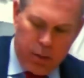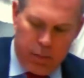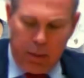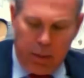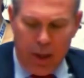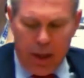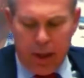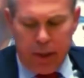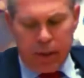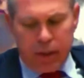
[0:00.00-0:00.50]

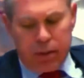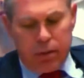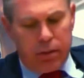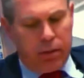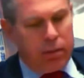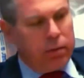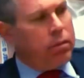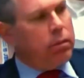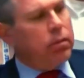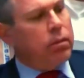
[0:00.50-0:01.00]
Please
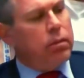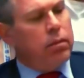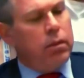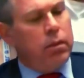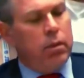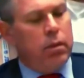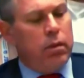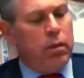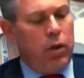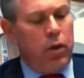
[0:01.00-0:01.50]

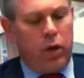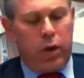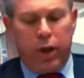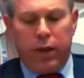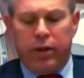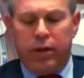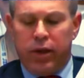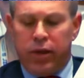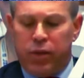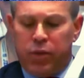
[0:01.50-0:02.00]
Look
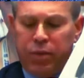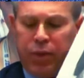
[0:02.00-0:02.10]
at this